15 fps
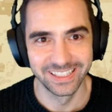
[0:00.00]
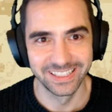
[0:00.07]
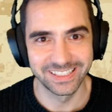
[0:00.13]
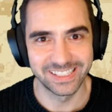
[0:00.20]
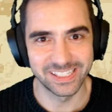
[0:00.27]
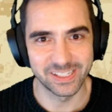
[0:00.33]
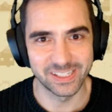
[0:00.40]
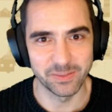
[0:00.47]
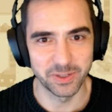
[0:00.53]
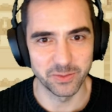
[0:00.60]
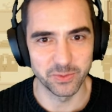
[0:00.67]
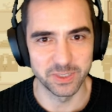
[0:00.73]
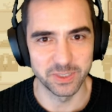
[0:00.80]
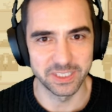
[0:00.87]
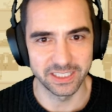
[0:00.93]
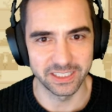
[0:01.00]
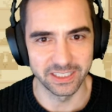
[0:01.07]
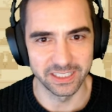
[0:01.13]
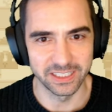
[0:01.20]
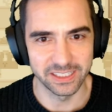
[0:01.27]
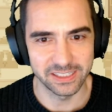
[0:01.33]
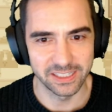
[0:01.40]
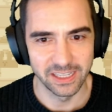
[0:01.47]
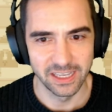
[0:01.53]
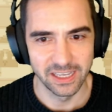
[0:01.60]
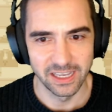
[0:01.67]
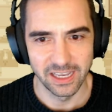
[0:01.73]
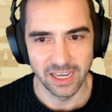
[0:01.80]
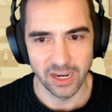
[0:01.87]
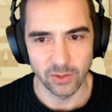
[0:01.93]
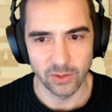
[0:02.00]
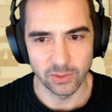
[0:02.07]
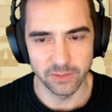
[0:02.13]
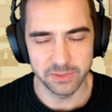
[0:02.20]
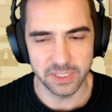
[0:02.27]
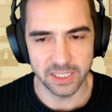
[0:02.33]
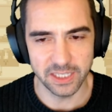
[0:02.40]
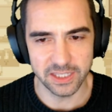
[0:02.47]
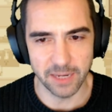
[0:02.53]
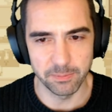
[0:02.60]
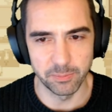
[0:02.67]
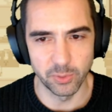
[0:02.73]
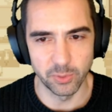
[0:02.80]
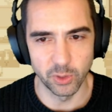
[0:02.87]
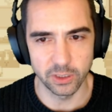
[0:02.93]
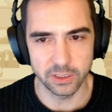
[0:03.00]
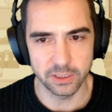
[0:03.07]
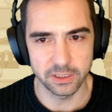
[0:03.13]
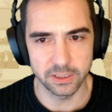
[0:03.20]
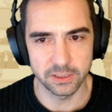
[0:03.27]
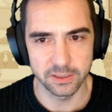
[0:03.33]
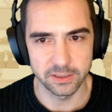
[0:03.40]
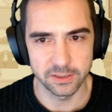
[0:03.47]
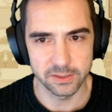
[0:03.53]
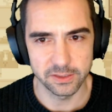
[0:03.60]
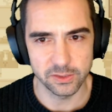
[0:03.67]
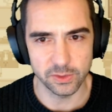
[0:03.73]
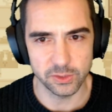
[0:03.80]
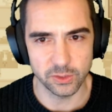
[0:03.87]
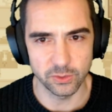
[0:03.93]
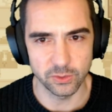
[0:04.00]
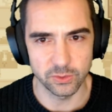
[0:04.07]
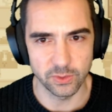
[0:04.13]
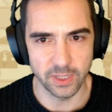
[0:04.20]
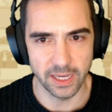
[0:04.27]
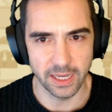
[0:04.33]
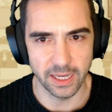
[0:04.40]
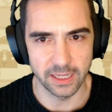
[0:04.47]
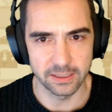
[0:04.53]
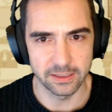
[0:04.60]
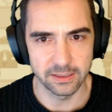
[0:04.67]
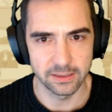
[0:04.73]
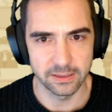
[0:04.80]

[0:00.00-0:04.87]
This is a bit ridiculous. I'd love to get that book, so let's go do that.